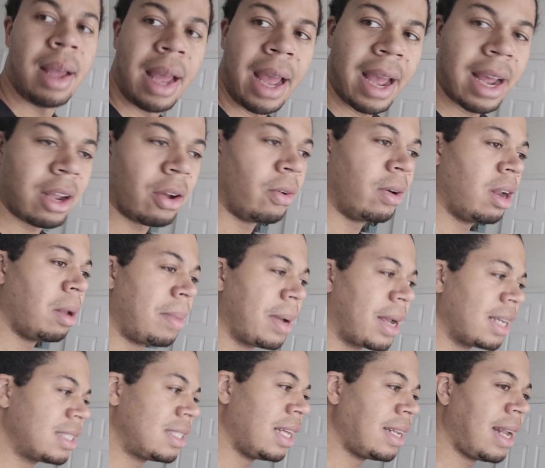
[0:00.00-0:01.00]
And going up
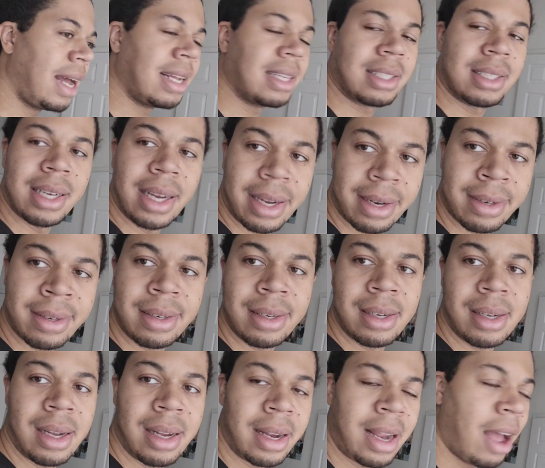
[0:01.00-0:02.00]
against the Night Slayer,
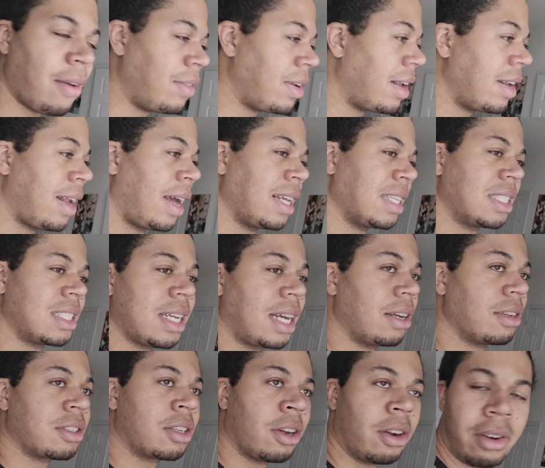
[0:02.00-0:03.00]
having the Night
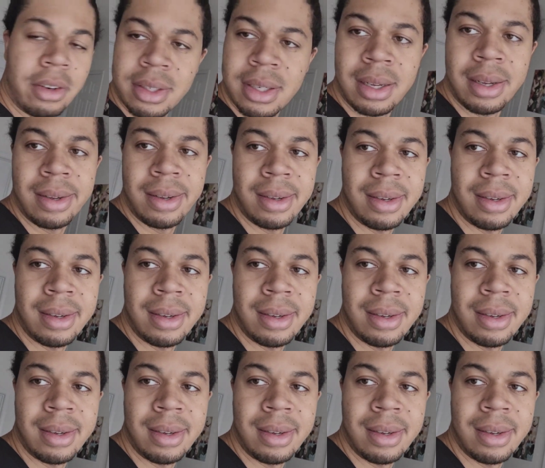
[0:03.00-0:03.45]
Slayer's curse.